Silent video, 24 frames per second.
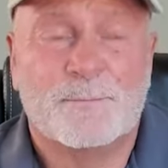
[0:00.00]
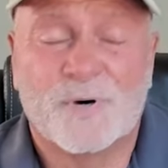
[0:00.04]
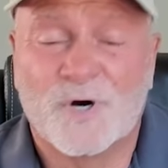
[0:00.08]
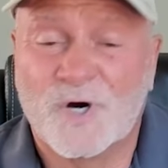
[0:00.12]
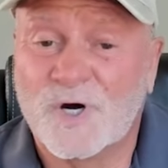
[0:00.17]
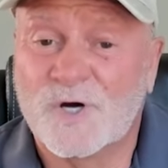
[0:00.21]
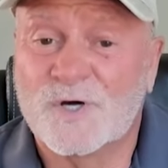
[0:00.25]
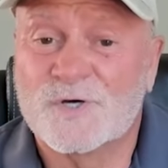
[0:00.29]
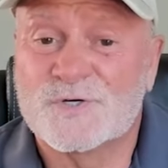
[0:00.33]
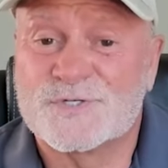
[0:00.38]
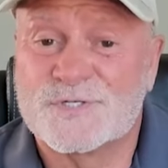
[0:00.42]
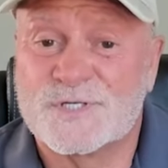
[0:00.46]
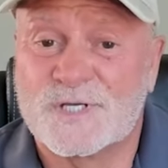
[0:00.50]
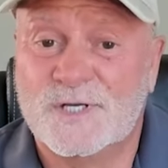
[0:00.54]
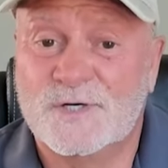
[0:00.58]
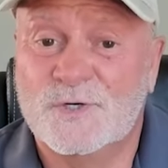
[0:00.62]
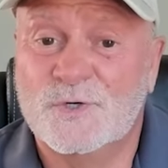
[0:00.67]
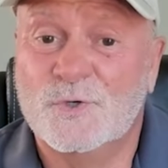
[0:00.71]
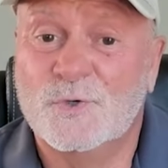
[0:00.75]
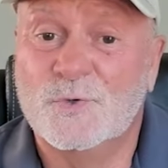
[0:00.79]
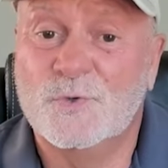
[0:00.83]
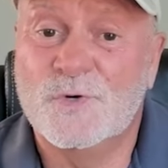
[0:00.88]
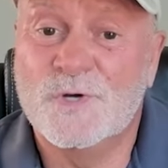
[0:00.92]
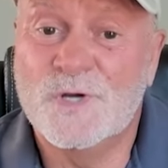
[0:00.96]

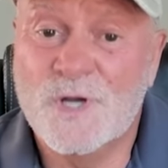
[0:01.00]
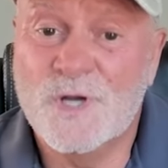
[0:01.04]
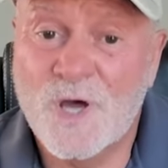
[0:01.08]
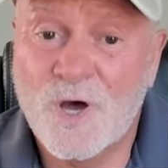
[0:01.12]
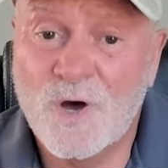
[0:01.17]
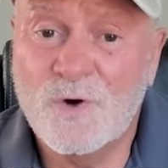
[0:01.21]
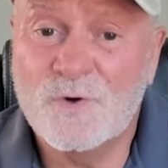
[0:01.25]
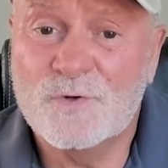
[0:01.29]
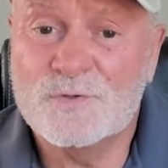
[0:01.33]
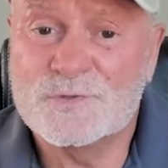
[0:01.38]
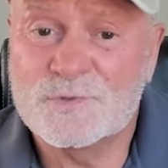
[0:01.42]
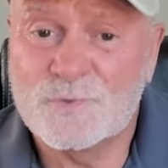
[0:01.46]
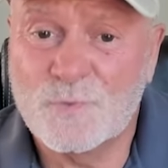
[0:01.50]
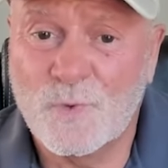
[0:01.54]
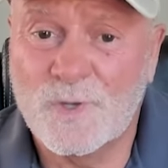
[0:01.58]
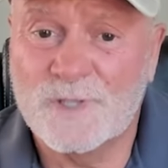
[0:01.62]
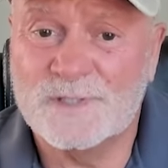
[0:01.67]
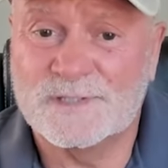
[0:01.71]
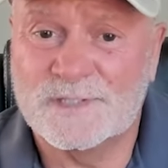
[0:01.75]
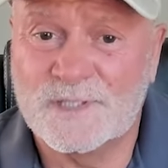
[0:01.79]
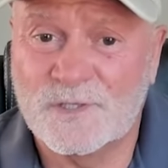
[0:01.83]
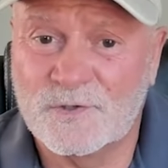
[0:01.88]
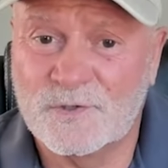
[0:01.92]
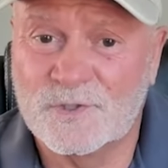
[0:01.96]
person who knows
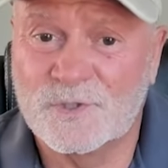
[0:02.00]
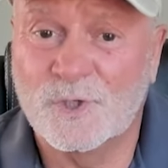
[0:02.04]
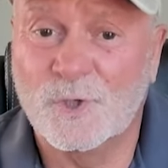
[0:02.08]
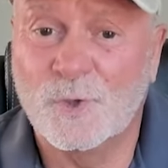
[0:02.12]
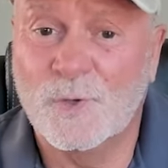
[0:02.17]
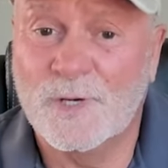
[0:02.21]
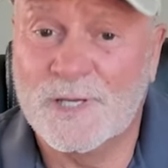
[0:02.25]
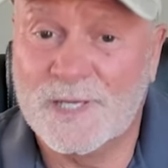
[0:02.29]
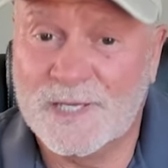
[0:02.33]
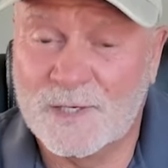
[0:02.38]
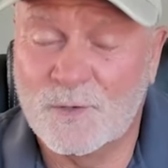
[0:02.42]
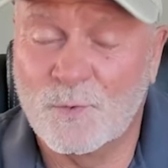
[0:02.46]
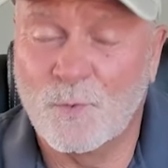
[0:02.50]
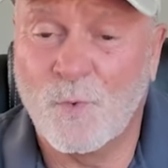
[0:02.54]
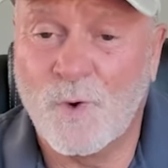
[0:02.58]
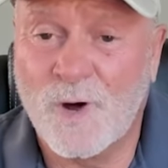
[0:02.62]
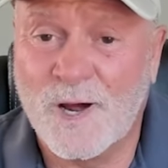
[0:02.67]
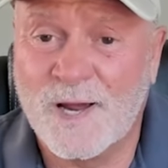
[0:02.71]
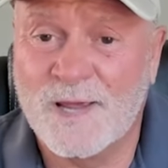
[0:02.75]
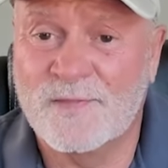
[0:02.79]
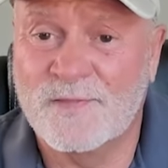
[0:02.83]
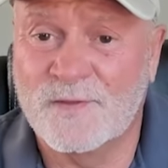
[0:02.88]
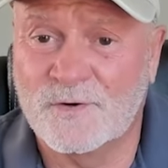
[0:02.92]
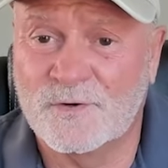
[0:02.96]
what they're doing and
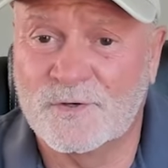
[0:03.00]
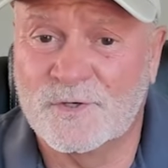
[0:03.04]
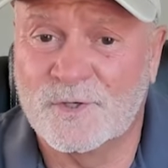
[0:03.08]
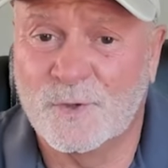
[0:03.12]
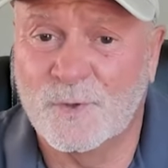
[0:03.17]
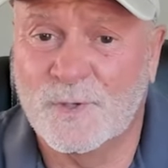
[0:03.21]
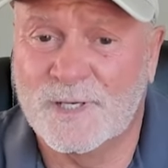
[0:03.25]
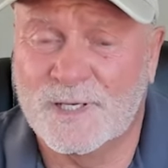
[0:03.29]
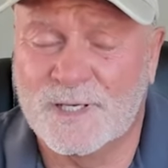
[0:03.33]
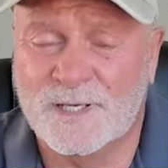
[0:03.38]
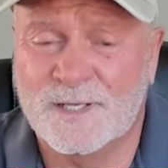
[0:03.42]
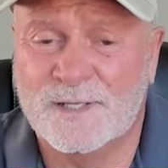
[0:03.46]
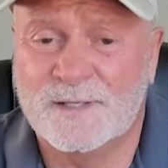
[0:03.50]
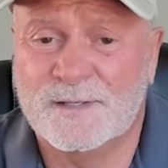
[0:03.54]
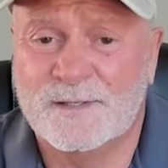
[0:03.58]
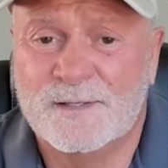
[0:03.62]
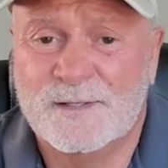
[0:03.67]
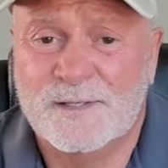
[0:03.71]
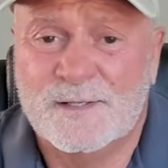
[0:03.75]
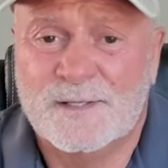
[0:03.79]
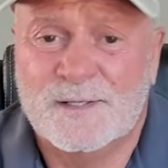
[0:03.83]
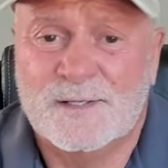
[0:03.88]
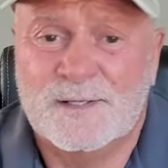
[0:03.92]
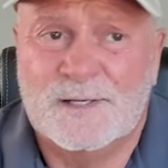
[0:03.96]
why they're doing it.
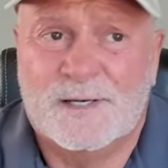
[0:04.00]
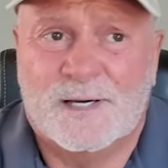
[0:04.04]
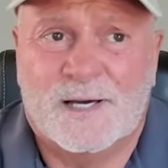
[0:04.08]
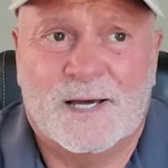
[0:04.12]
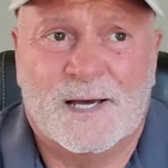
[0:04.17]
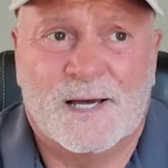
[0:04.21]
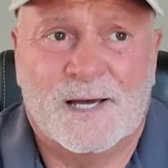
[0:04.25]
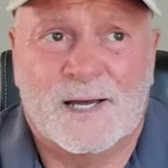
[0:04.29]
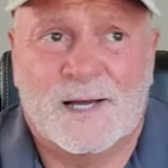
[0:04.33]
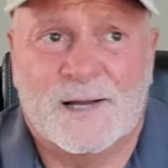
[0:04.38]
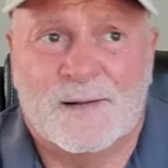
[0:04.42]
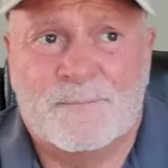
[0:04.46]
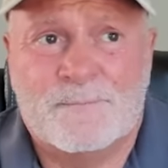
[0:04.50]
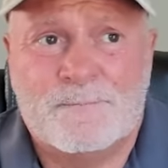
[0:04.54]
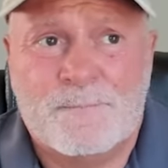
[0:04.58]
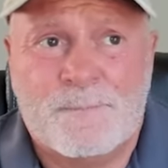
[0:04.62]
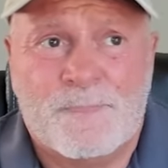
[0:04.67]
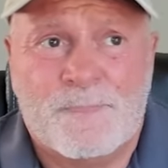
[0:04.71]
Uh,